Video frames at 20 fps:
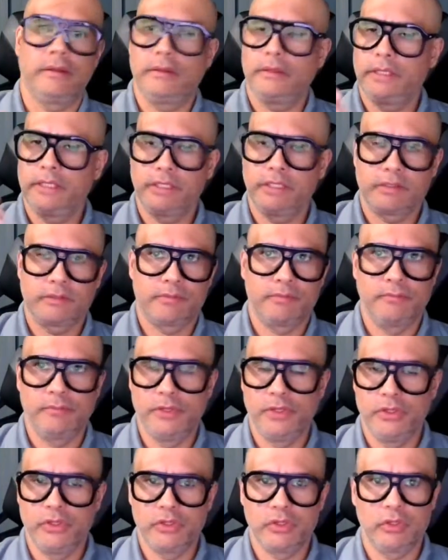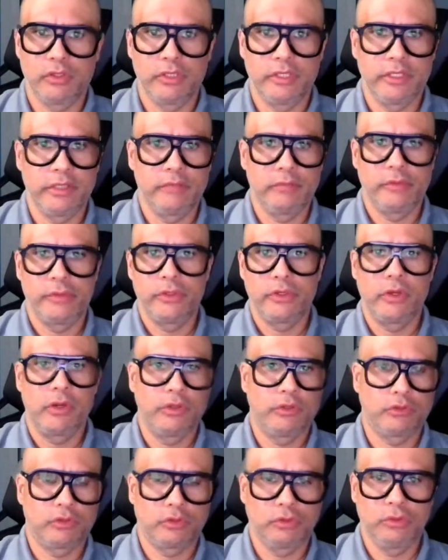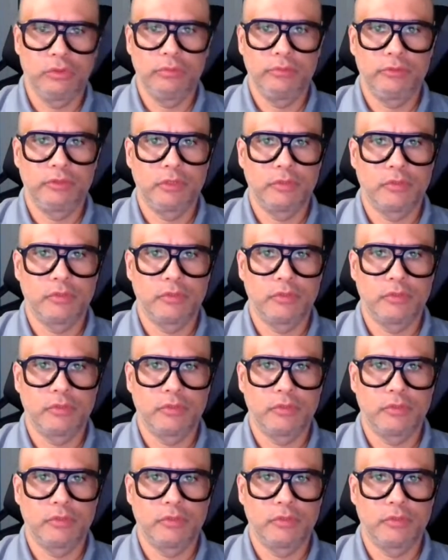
Is usually you go through